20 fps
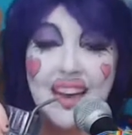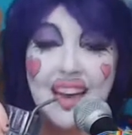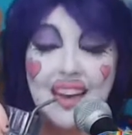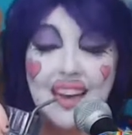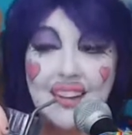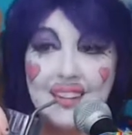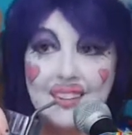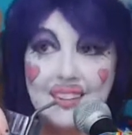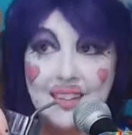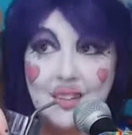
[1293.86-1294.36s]

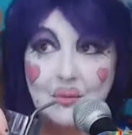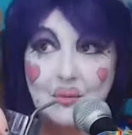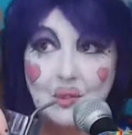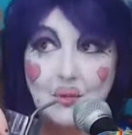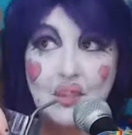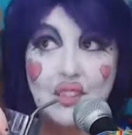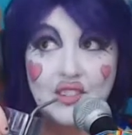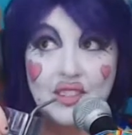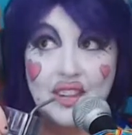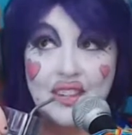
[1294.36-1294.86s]
at
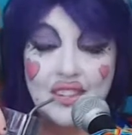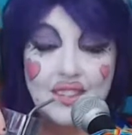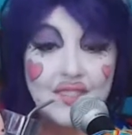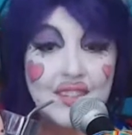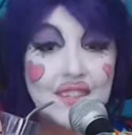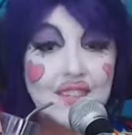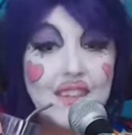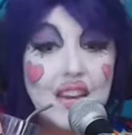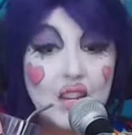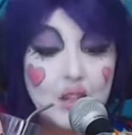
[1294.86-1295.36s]

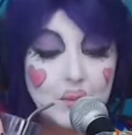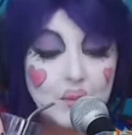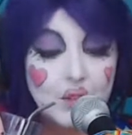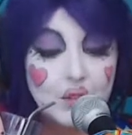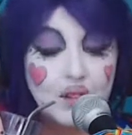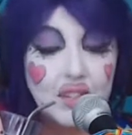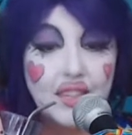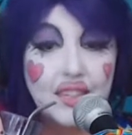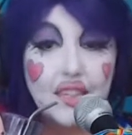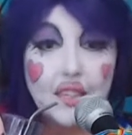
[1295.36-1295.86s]

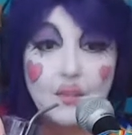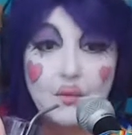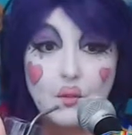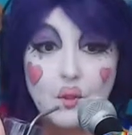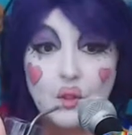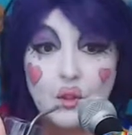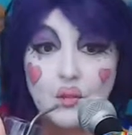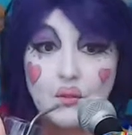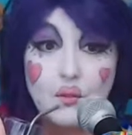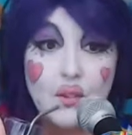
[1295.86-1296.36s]
twitch.tv/Metricula
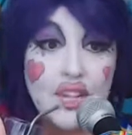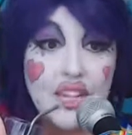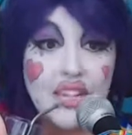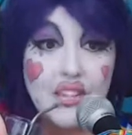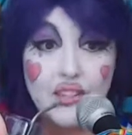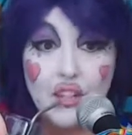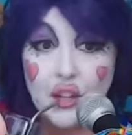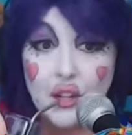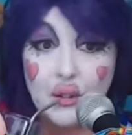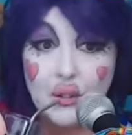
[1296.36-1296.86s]
for free
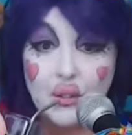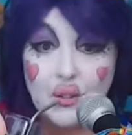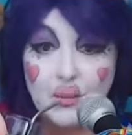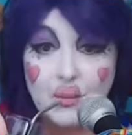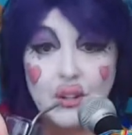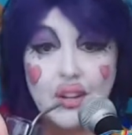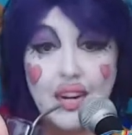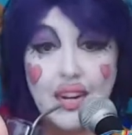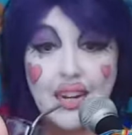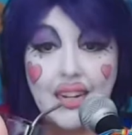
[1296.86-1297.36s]
shows
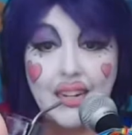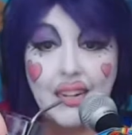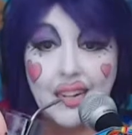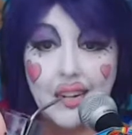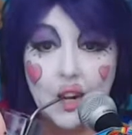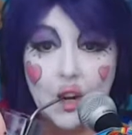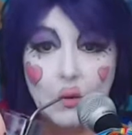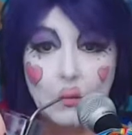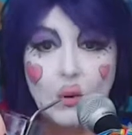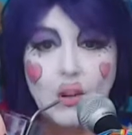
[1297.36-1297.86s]
where I
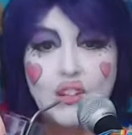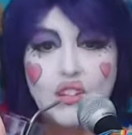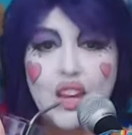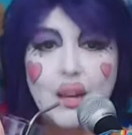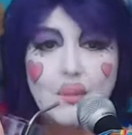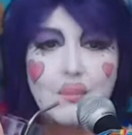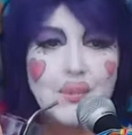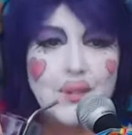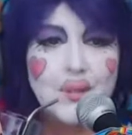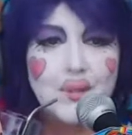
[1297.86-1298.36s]

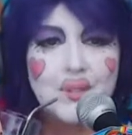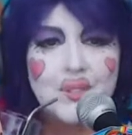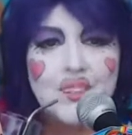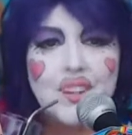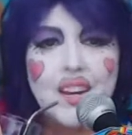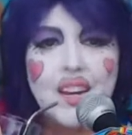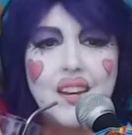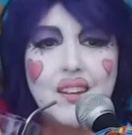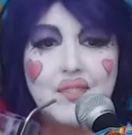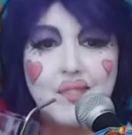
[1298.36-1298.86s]
workshop new
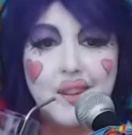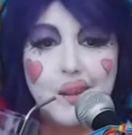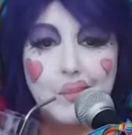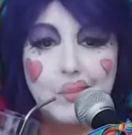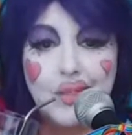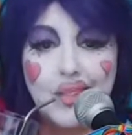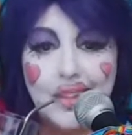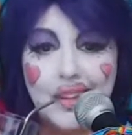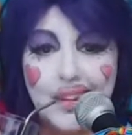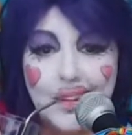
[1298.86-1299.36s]
stuff. I
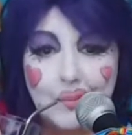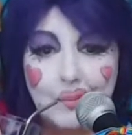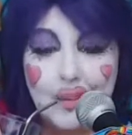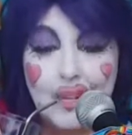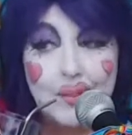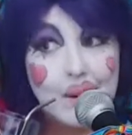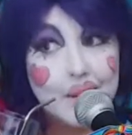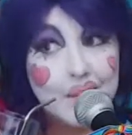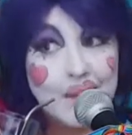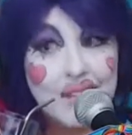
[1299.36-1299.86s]
play
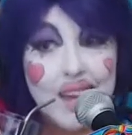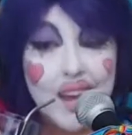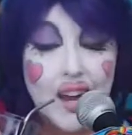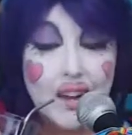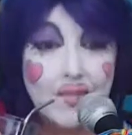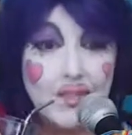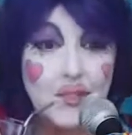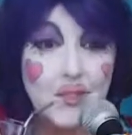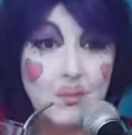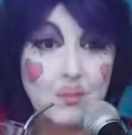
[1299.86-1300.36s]
around with
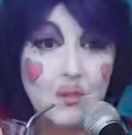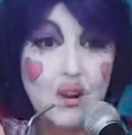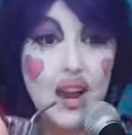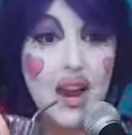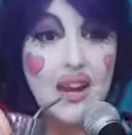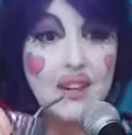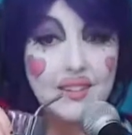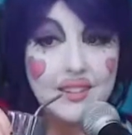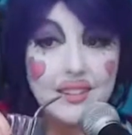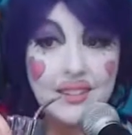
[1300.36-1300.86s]
covers,
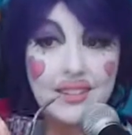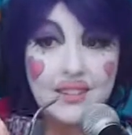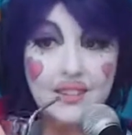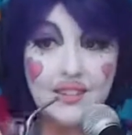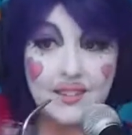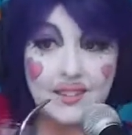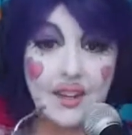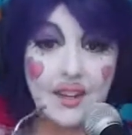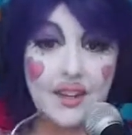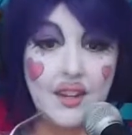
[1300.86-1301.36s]

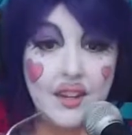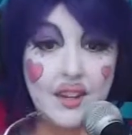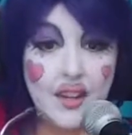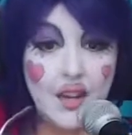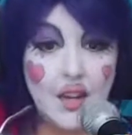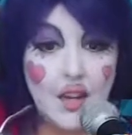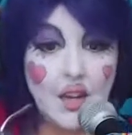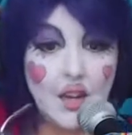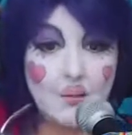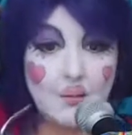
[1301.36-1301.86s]
practice.
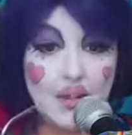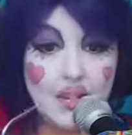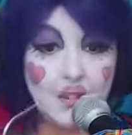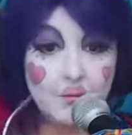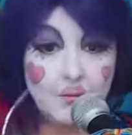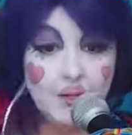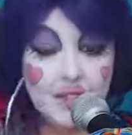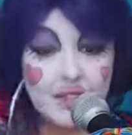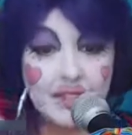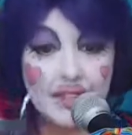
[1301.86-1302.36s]
I know
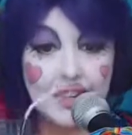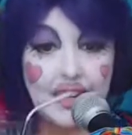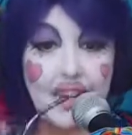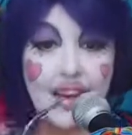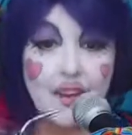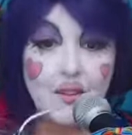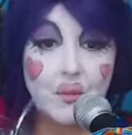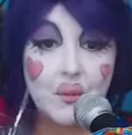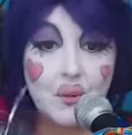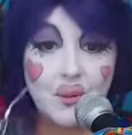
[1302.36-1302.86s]
recently I
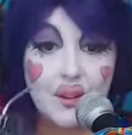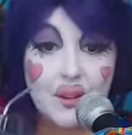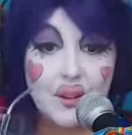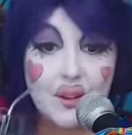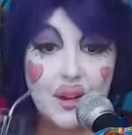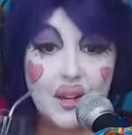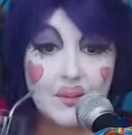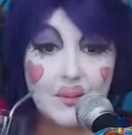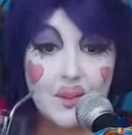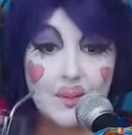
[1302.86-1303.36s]
had Ordo
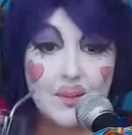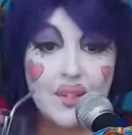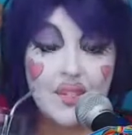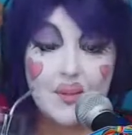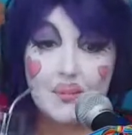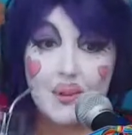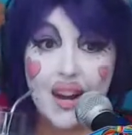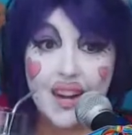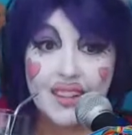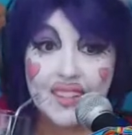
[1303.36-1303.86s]
on with me to
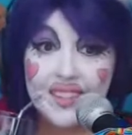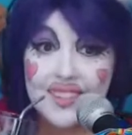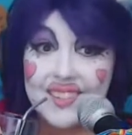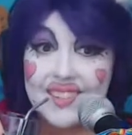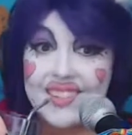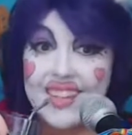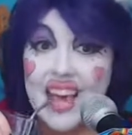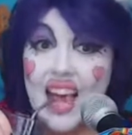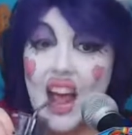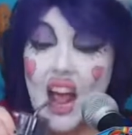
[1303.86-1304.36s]

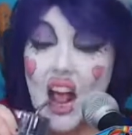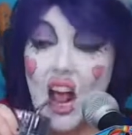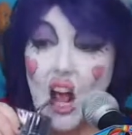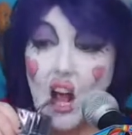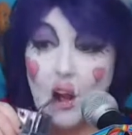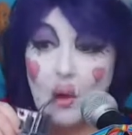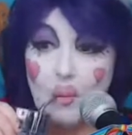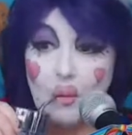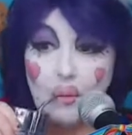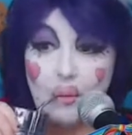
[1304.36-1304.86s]
practice,
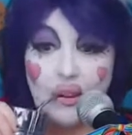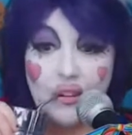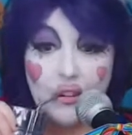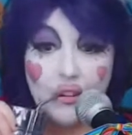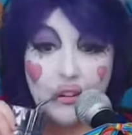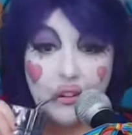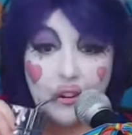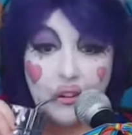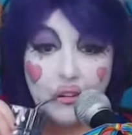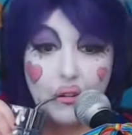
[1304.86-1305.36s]
and we
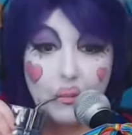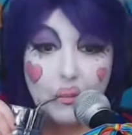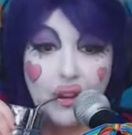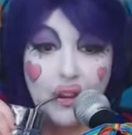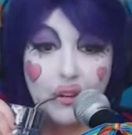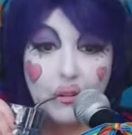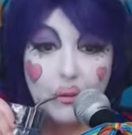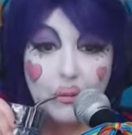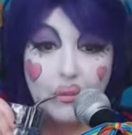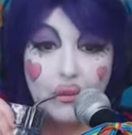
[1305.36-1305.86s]
took turns
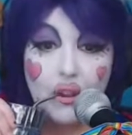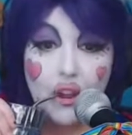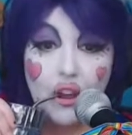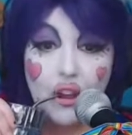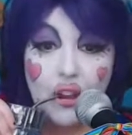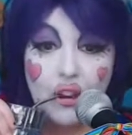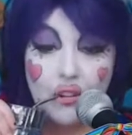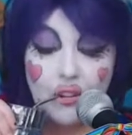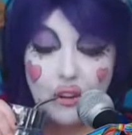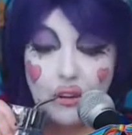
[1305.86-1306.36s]
playing some
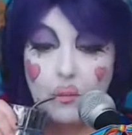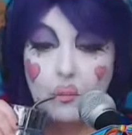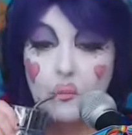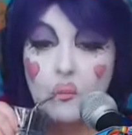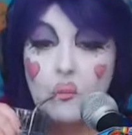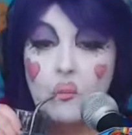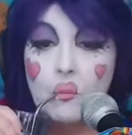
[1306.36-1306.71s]
songs and.